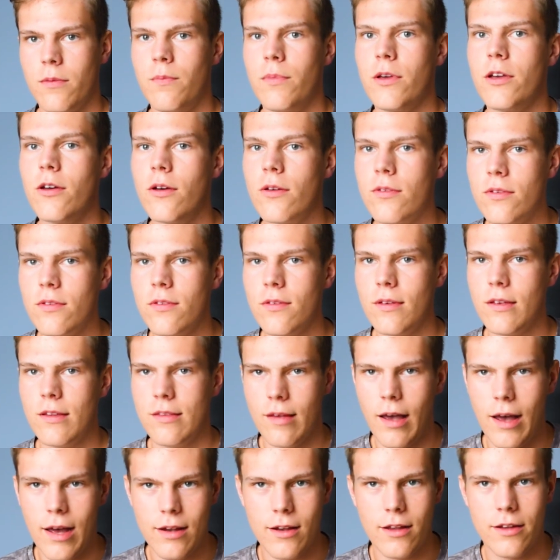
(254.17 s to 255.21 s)
because
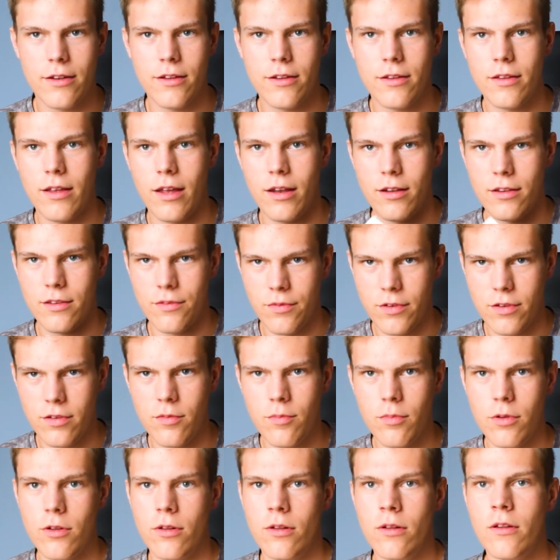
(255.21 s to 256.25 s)
it's highlighted and it's
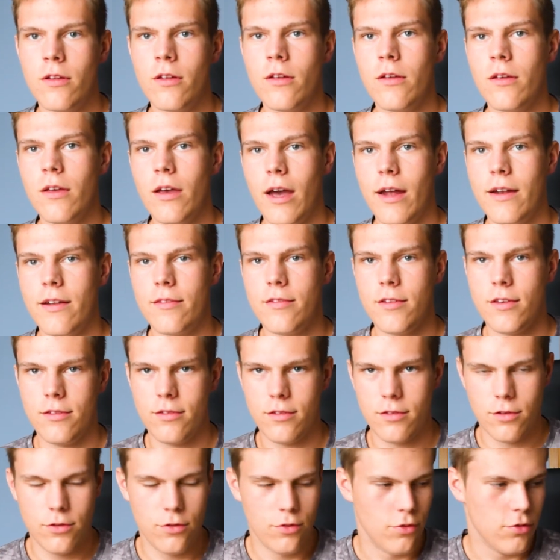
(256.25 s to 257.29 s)
visible and it's
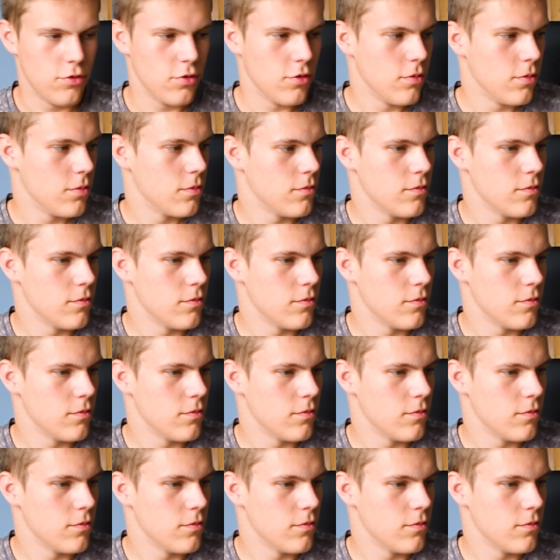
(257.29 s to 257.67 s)
easy to use.